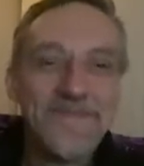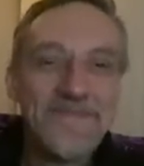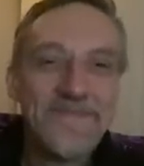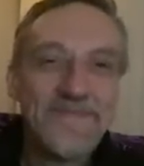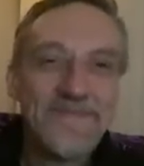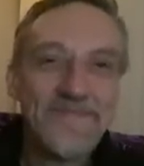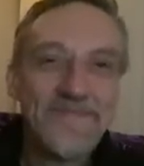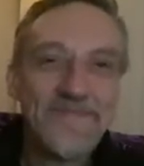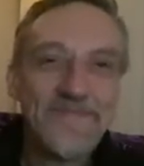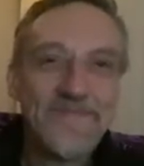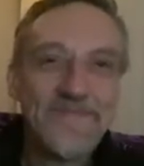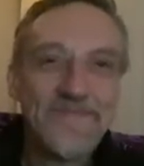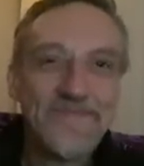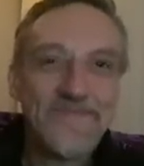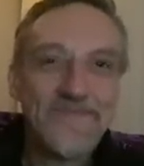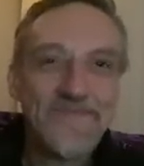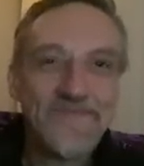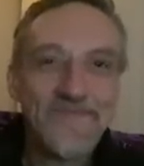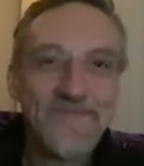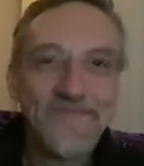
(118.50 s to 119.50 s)

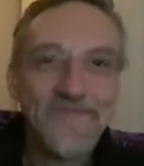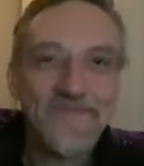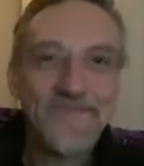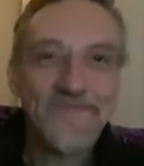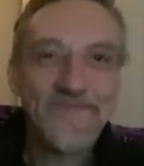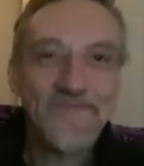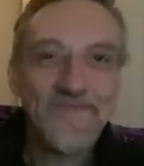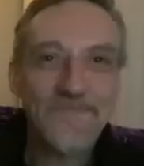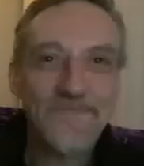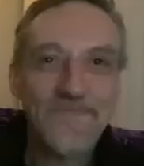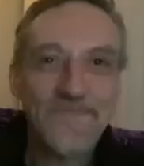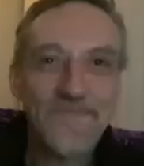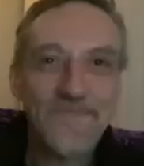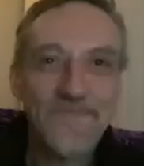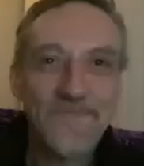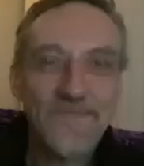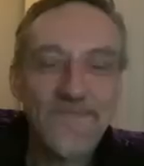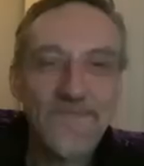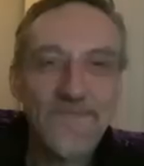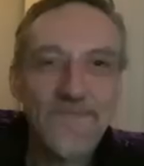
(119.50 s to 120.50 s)

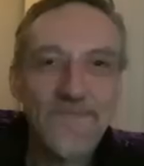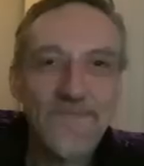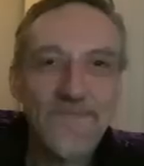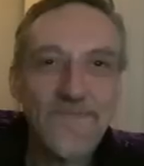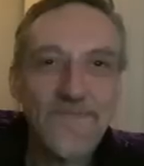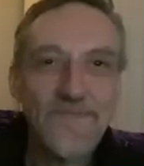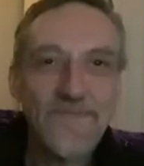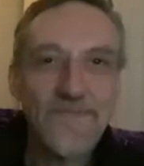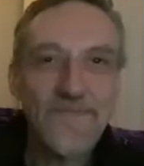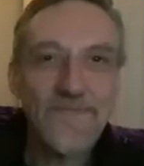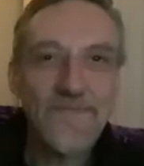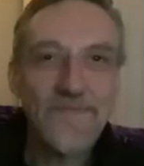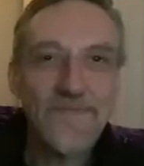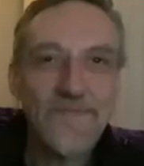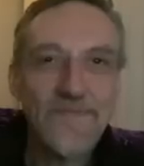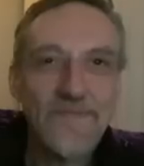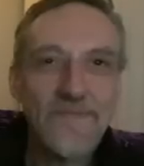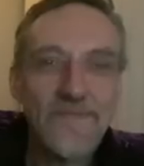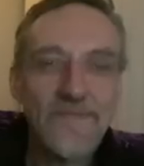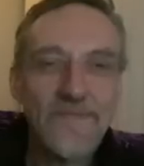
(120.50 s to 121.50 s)

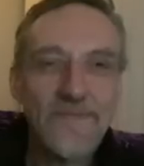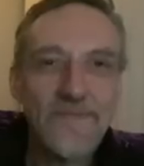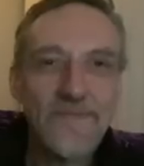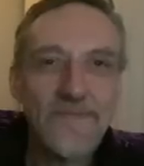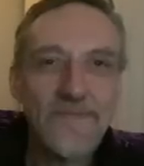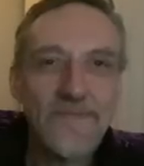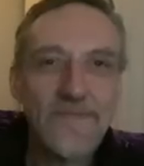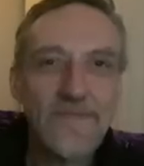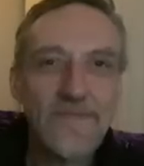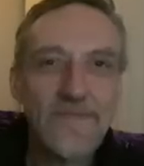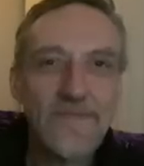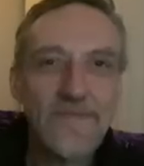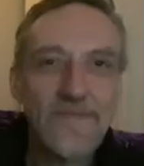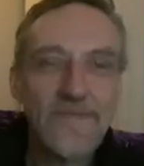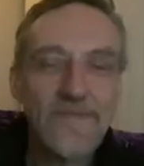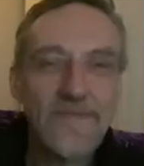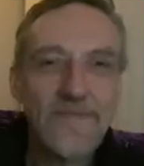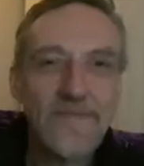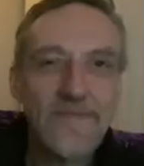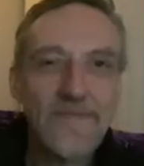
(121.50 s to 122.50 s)

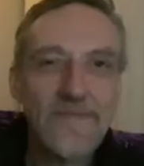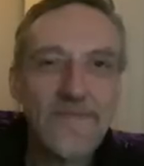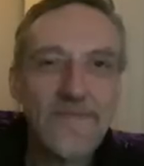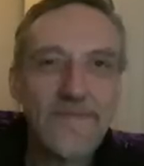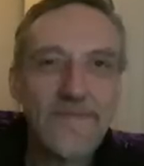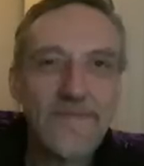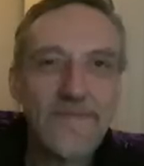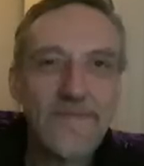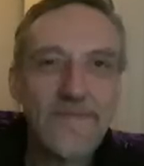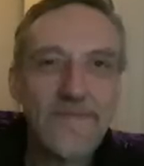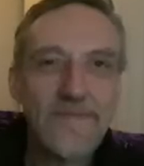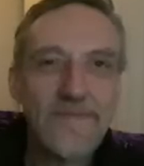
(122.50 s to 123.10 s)
(not speaking)